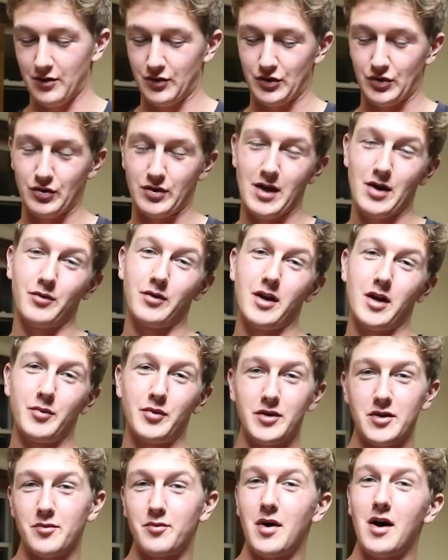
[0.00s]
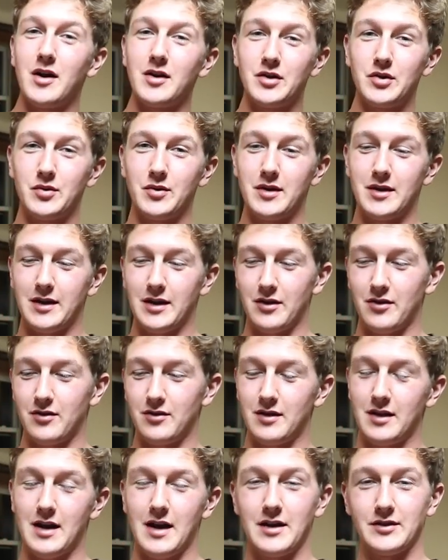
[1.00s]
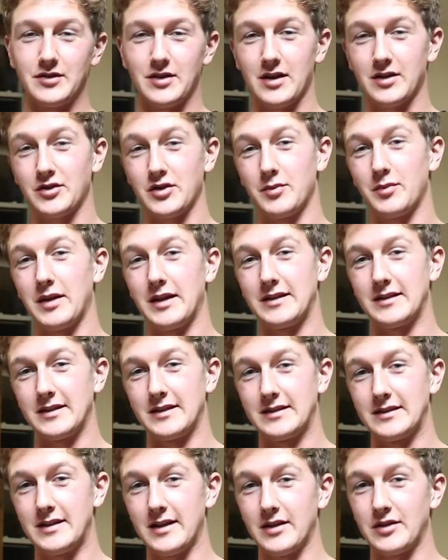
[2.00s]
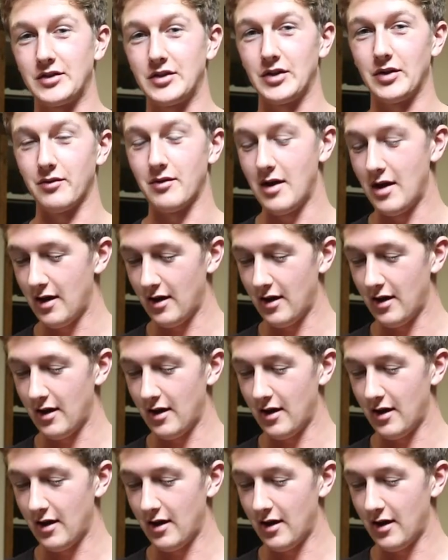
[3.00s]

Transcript: so that when I put the Bondo in there, that has actually a place to stick to.